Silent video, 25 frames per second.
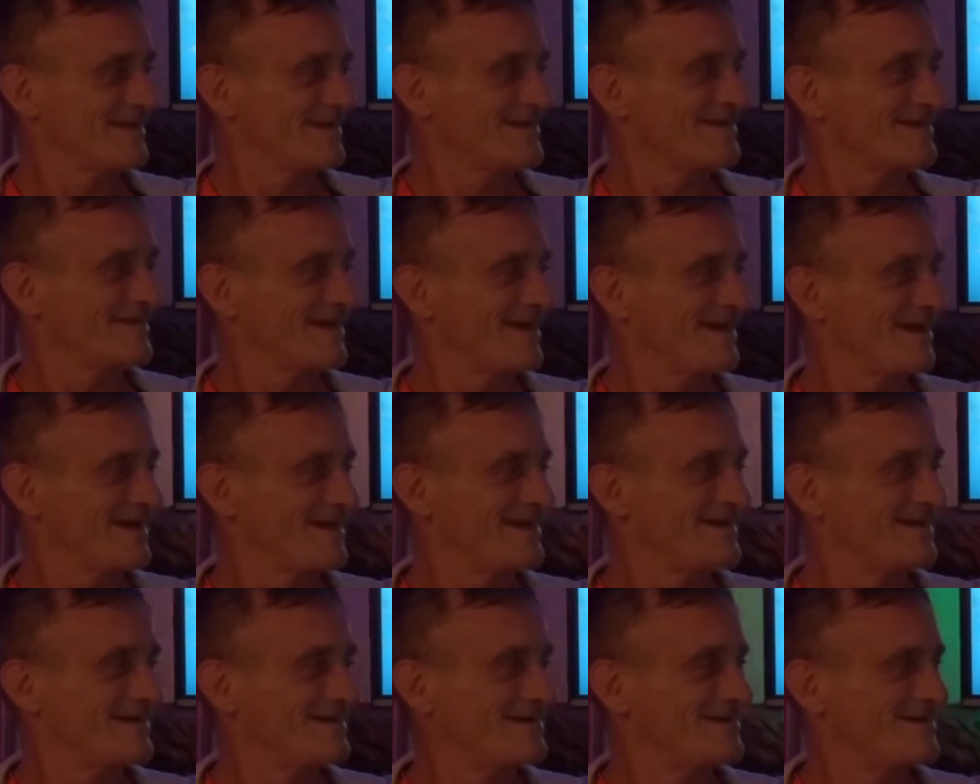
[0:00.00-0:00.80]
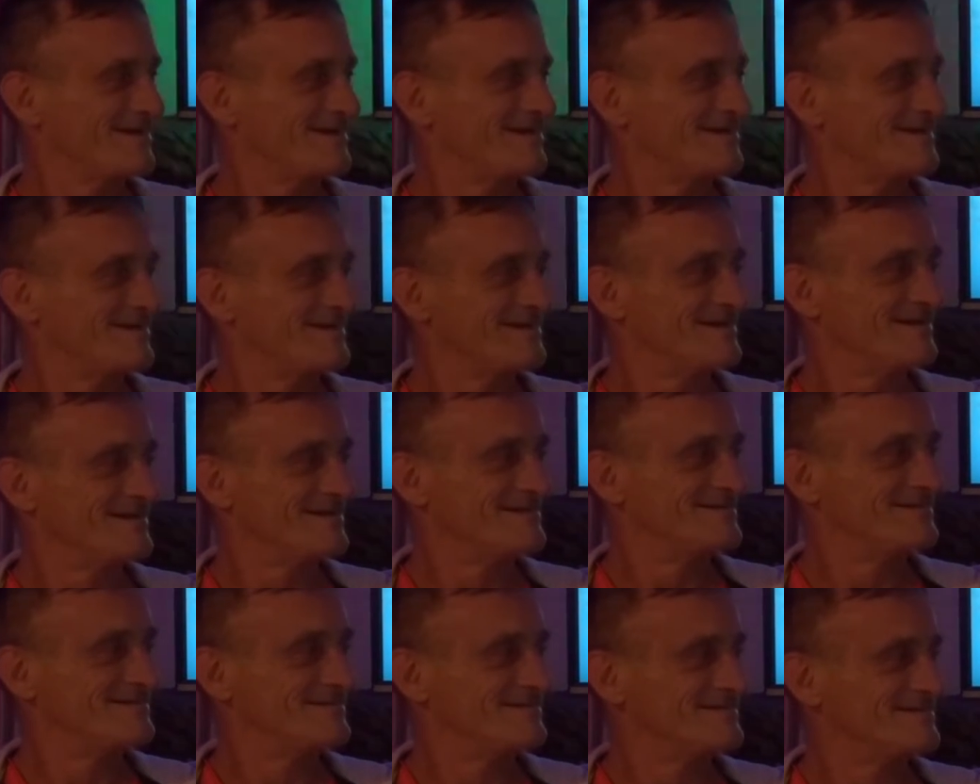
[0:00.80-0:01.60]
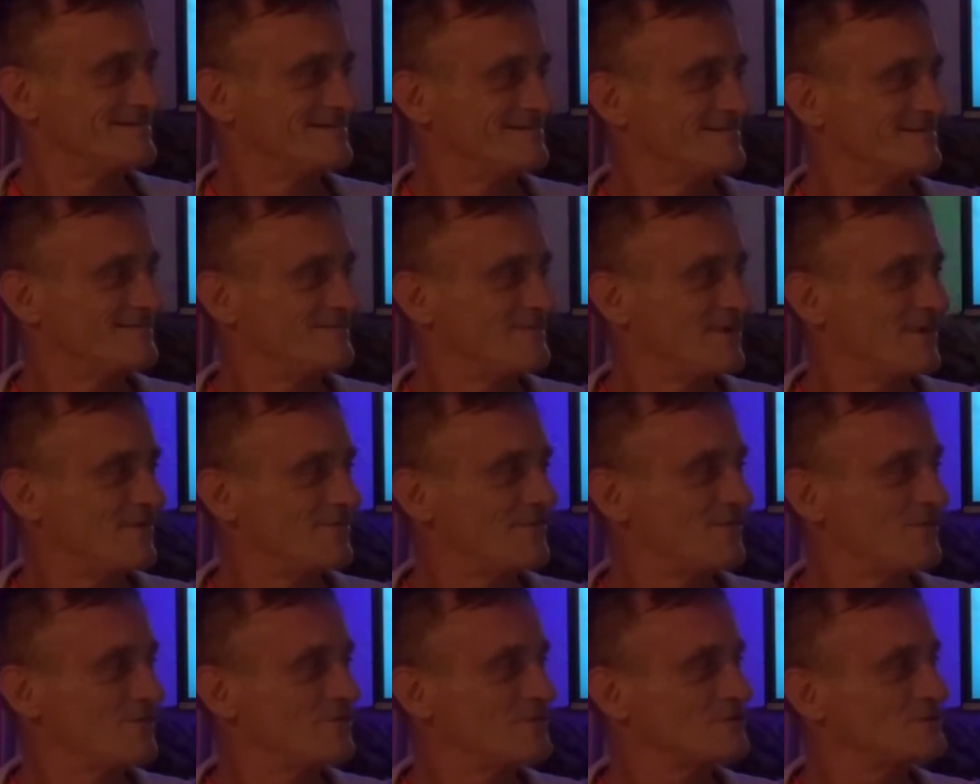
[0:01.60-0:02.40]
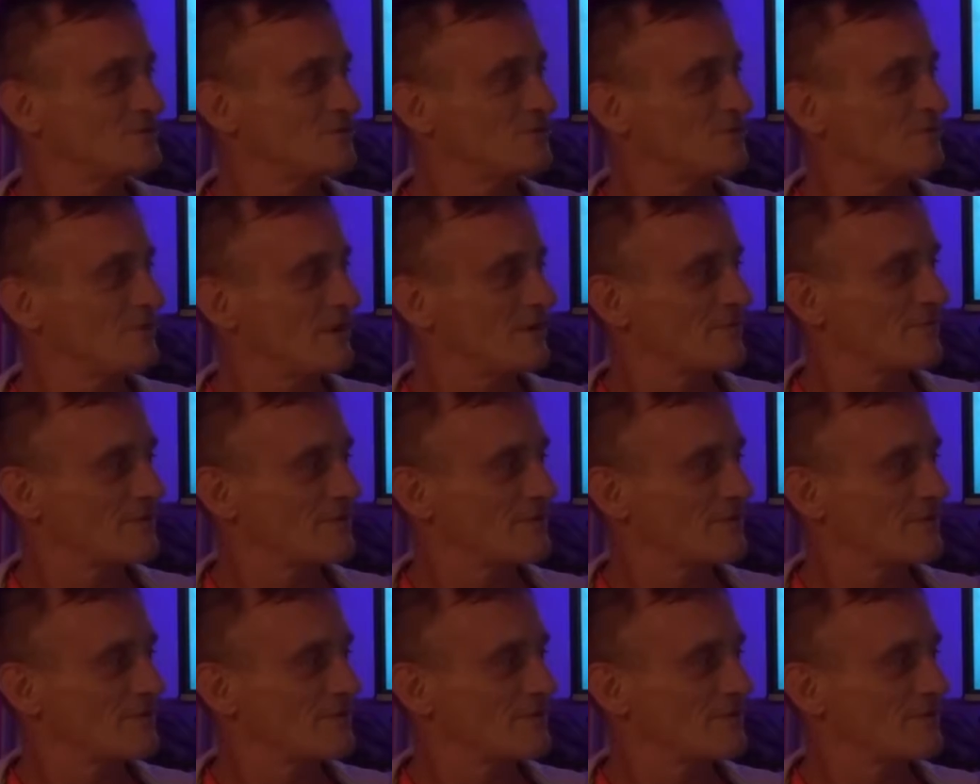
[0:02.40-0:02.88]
Yeah. But I thought we'd talk about